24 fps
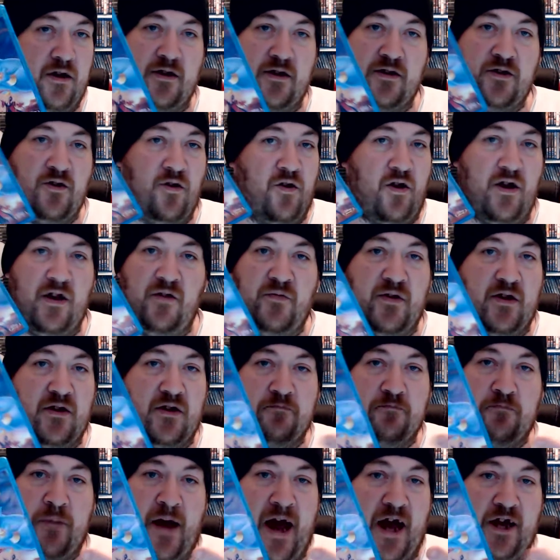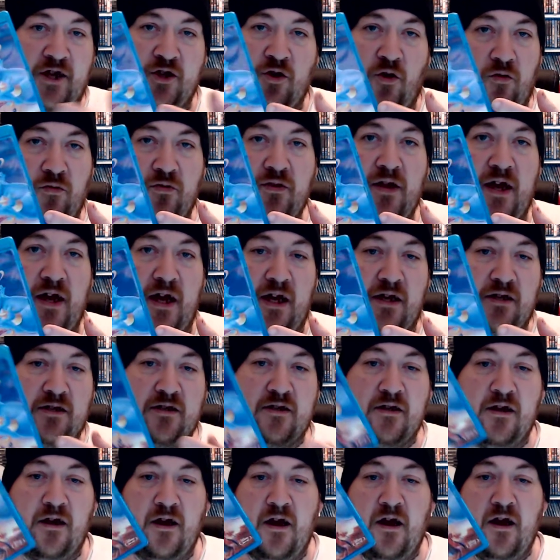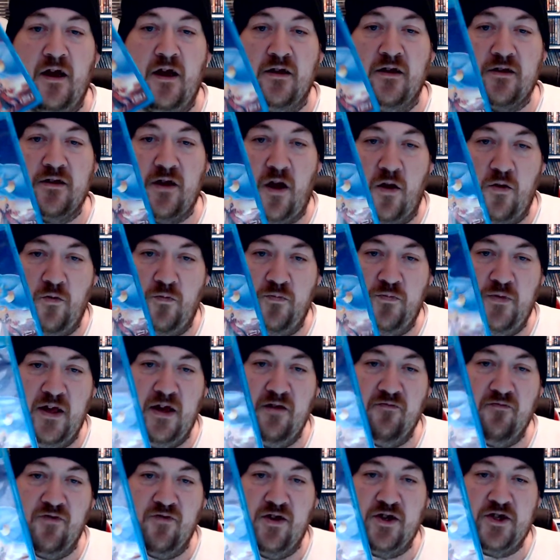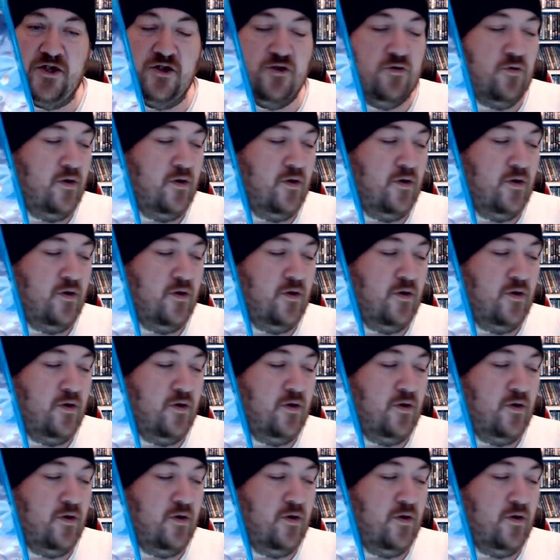not even a patch on this. So the original